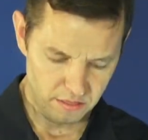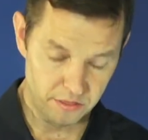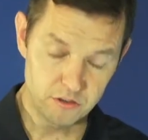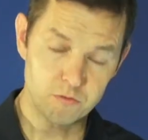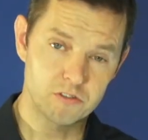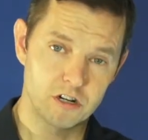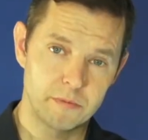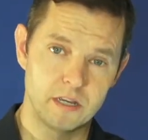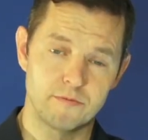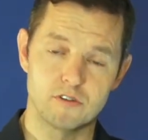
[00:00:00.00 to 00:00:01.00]
This one's going
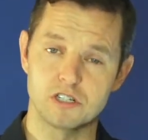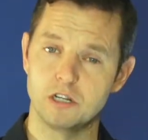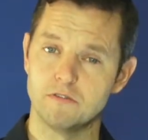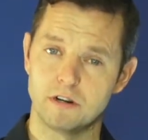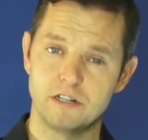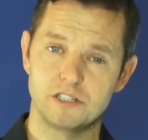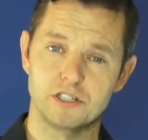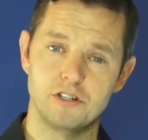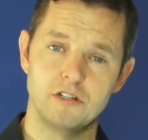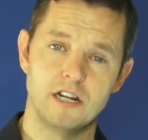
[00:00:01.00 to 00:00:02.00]
to be up for sale very
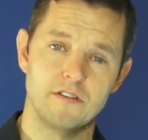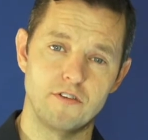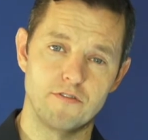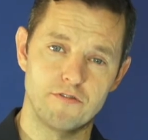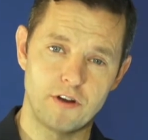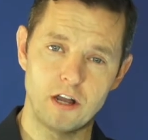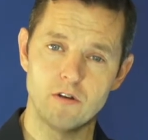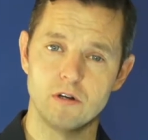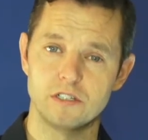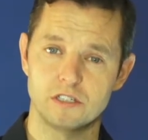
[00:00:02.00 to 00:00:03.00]
soon, and if you
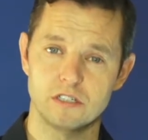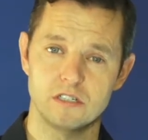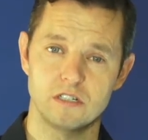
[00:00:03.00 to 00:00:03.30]
follow us